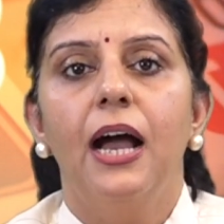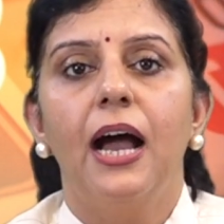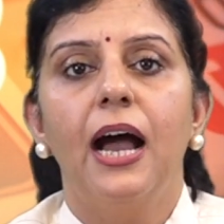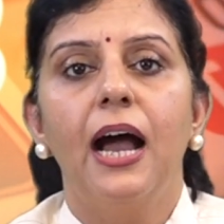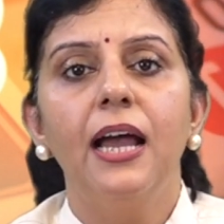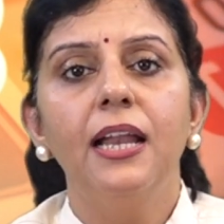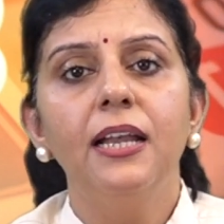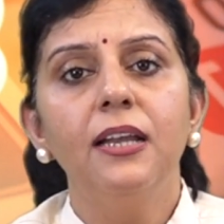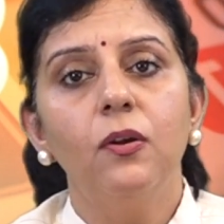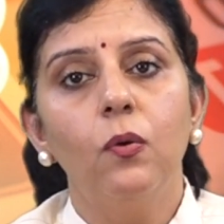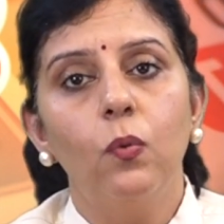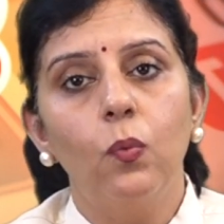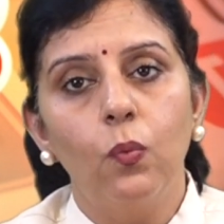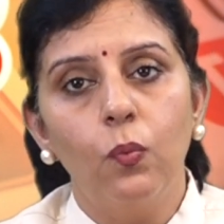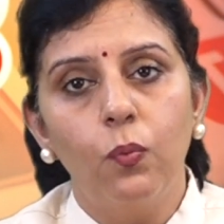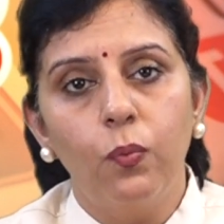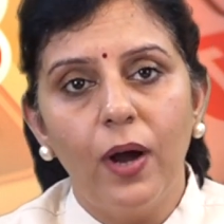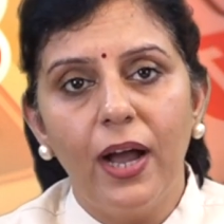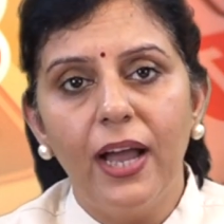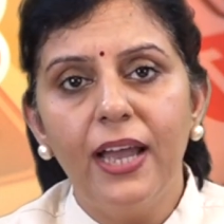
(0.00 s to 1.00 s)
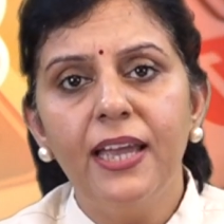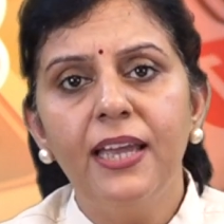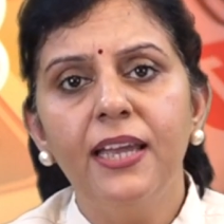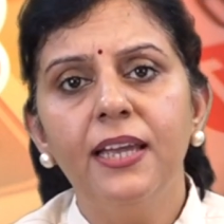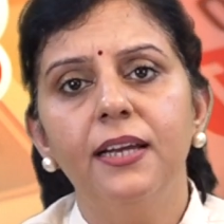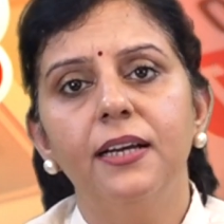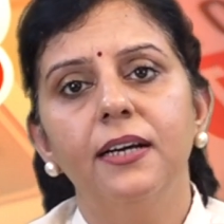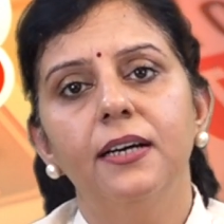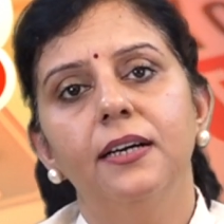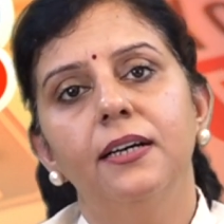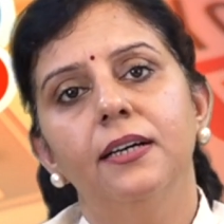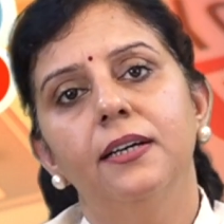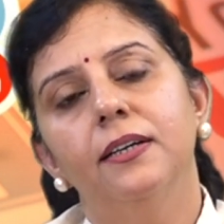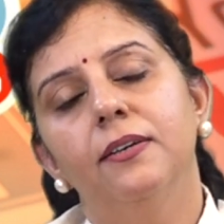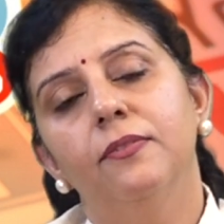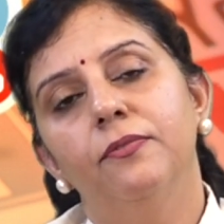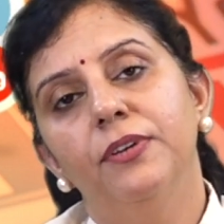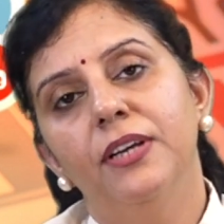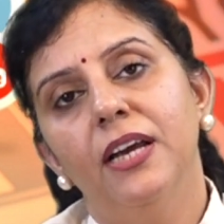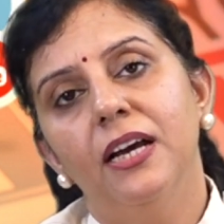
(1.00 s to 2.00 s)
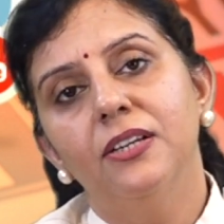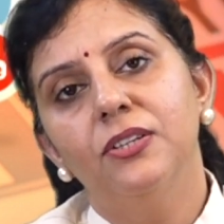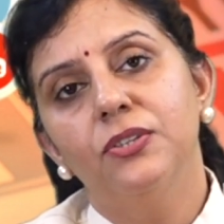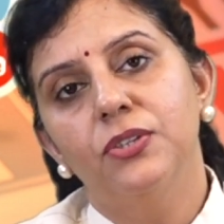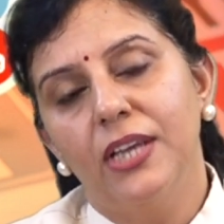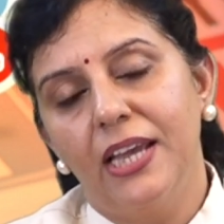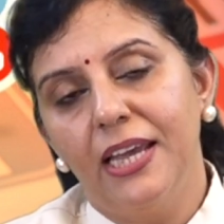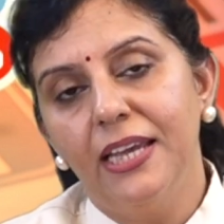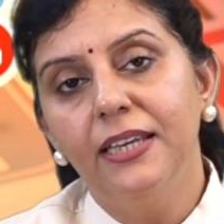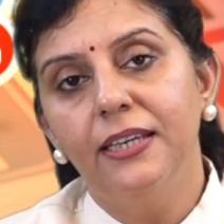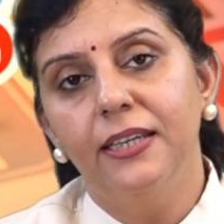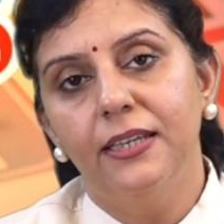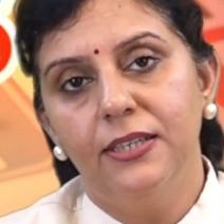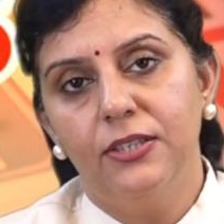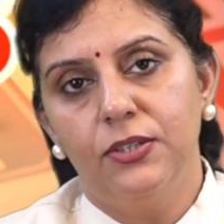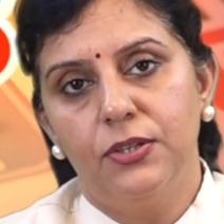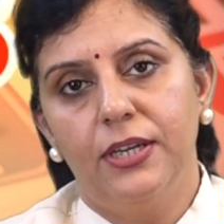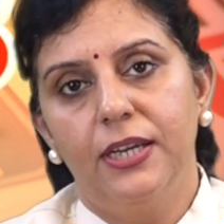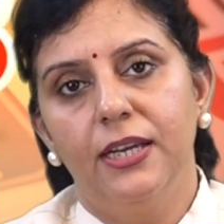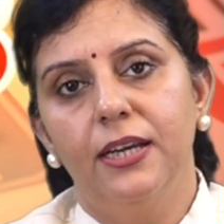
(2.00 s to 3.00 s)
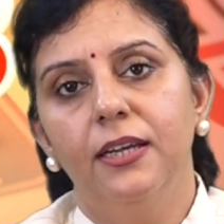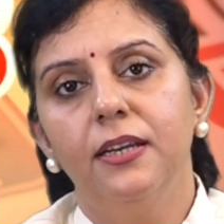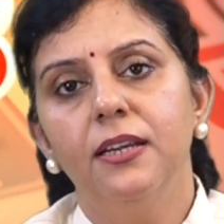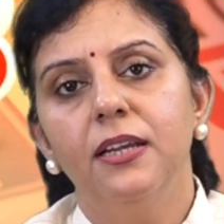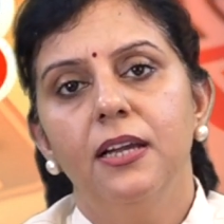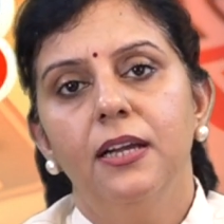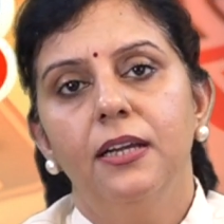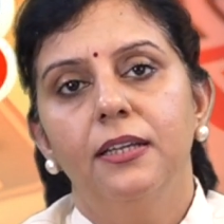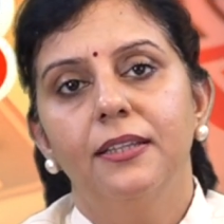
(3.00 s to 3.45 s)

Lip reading: And why we are saying it here